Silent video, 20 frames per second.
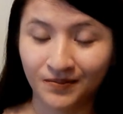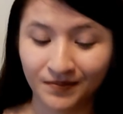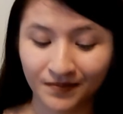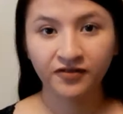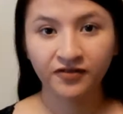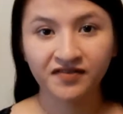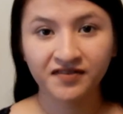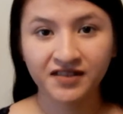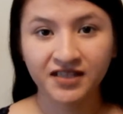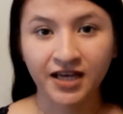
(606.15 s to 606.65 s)

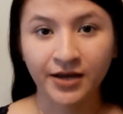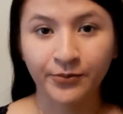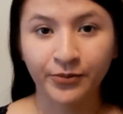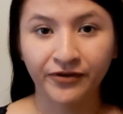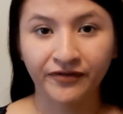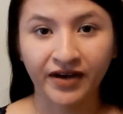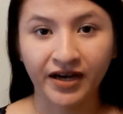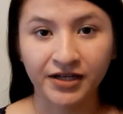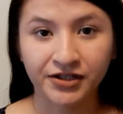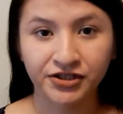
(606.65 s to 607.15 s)
Fifth type
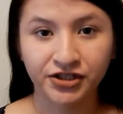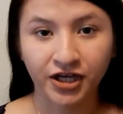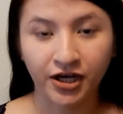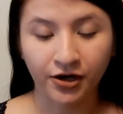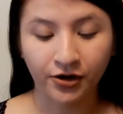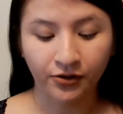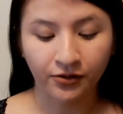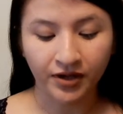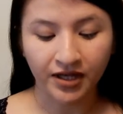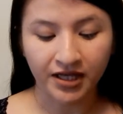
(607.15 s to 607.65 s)
of
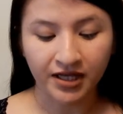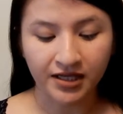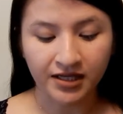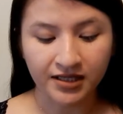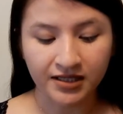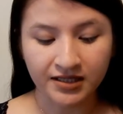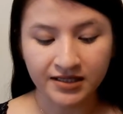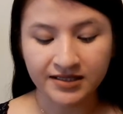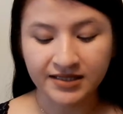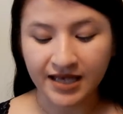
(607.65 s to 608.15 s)
eyeshadow
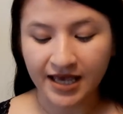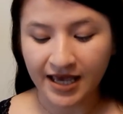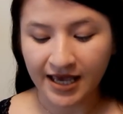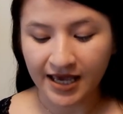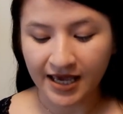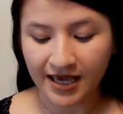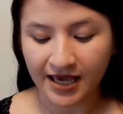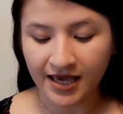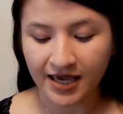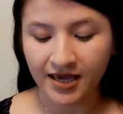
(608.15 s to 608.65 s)
is
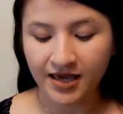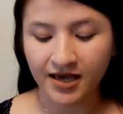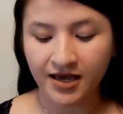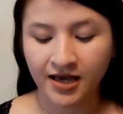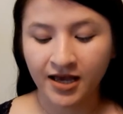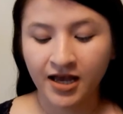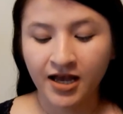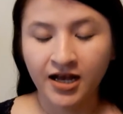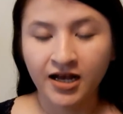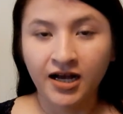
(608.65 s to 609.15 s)

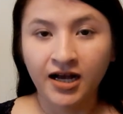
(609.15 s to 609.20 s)
a